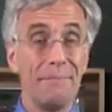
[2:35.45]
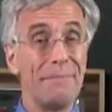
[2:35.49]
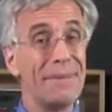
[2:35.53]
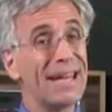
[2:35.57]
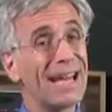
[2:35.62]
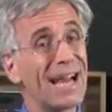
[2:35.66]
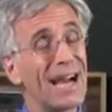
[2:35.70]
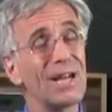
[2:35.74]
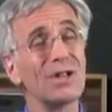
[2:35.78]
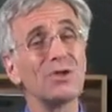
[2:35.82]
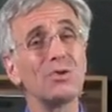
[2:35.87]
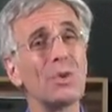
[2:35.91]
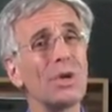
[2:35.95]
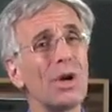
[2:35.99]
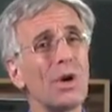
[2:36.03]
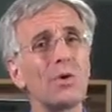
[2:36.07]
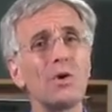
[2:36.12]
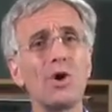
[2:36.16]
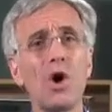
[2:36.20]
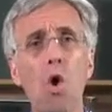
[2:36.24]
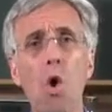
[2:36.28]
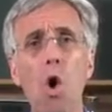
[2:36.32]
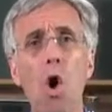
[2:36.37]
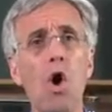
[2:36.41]
Because we
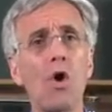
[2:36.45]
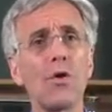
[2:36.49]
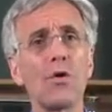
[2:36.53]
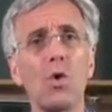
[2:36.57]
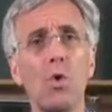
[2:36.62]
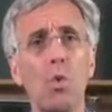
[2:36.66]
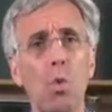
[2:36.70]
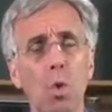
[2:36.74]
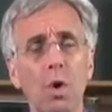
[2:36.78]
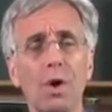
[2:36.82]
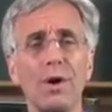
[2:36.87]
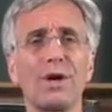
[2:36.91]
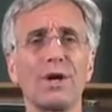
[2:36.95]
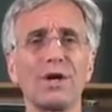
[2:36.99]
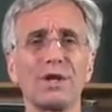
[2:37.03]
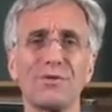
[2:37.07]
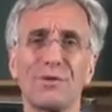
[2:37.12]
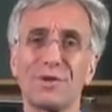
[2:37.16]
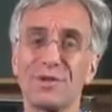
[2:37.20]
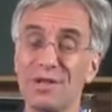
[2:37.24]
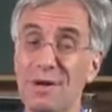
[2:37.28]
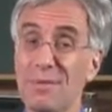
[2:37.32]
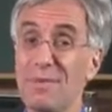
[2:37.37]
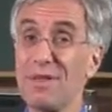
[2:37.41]
don't know all the
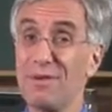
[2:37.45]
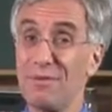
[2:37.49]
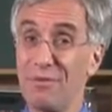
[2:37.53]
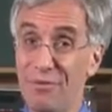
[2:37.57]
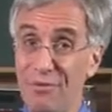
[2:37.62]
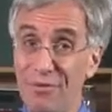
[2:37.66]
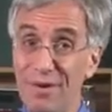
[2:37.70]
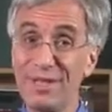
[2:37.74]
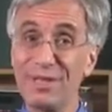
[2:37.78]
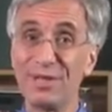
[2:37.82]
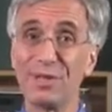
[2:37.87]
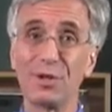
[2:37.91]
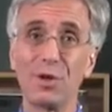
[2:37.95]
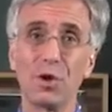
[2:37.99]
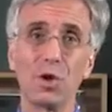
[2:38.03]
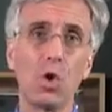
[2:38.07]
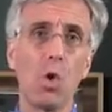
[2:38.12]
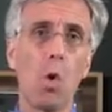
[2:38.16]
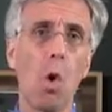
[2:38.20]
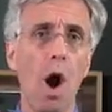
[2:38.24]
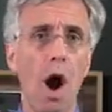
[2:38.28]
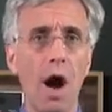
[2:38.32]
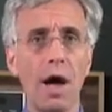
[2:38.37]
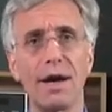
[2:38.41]
words for some of the physical
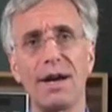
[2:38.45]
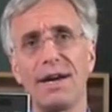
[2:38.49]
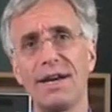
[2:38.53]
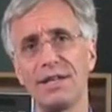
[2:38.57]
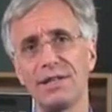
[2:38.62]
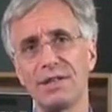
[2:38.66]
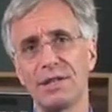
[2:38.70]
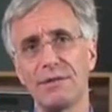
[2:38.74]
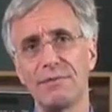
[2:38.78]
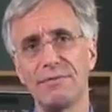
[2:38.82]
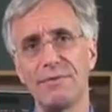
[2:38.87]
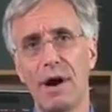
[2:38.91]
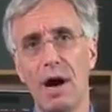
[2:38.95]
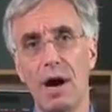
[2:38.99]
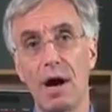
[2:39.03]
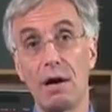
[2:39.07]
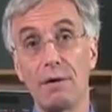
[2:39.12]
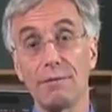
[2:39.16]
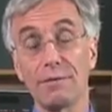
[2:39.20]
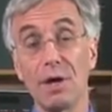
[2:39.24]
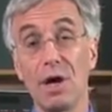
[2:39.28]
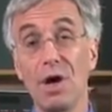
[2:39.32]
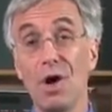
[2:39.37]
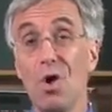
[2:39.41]
quantities
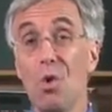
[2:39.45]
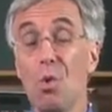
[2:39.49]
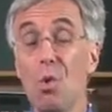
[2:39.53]
involved,